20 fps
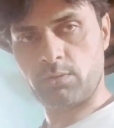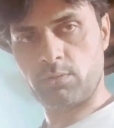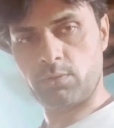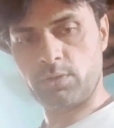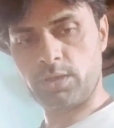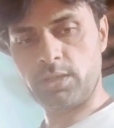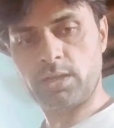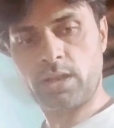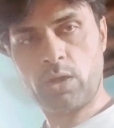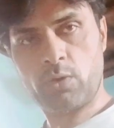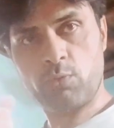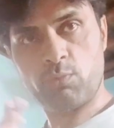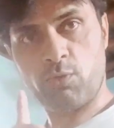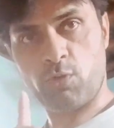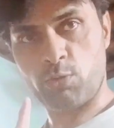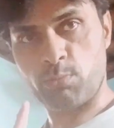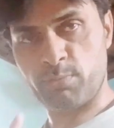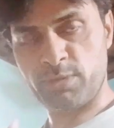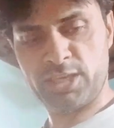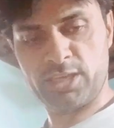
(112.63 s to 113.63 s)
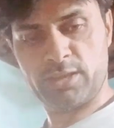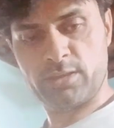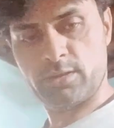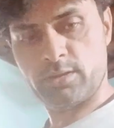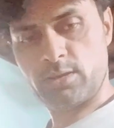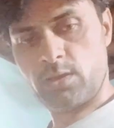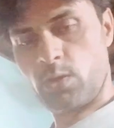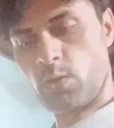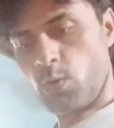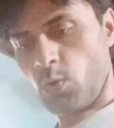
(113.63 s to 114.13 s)
Okay. Now for me,
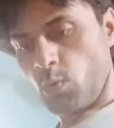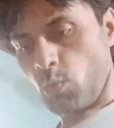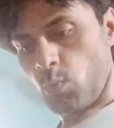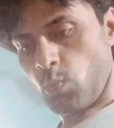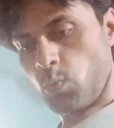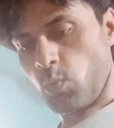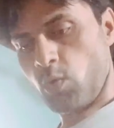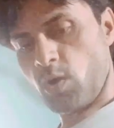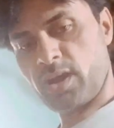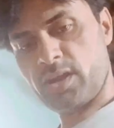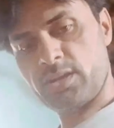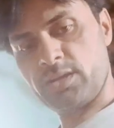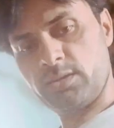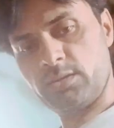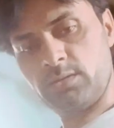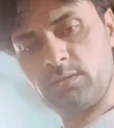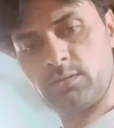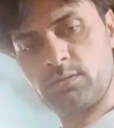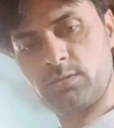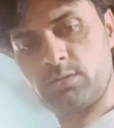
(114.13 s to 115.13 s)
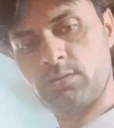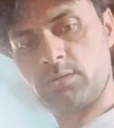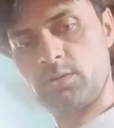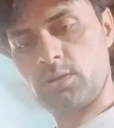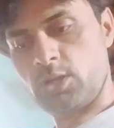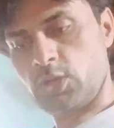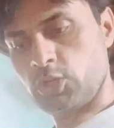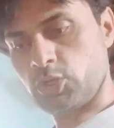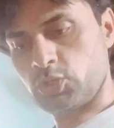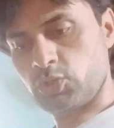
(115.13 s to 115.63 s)
one,
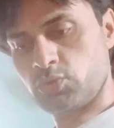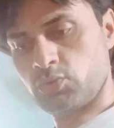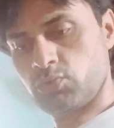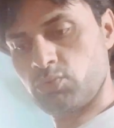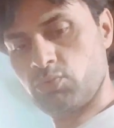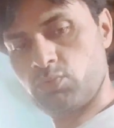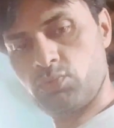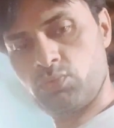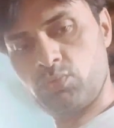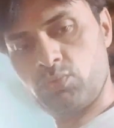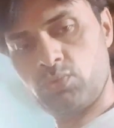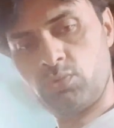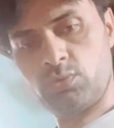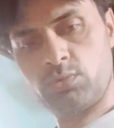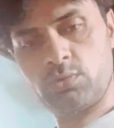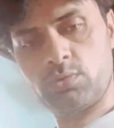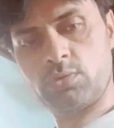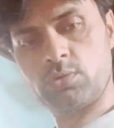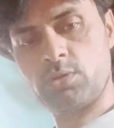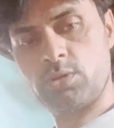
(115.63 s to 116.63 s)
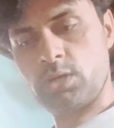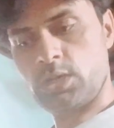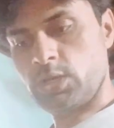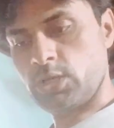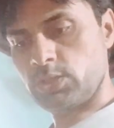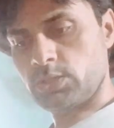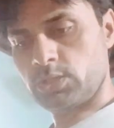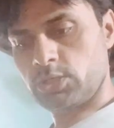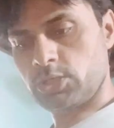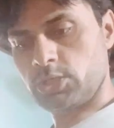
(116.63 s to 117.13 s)
two,
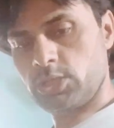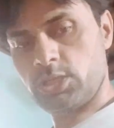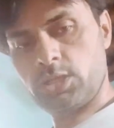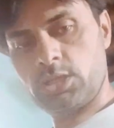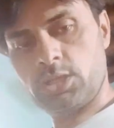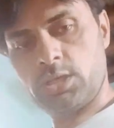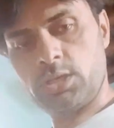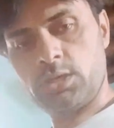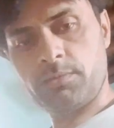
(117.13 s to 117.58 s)
three,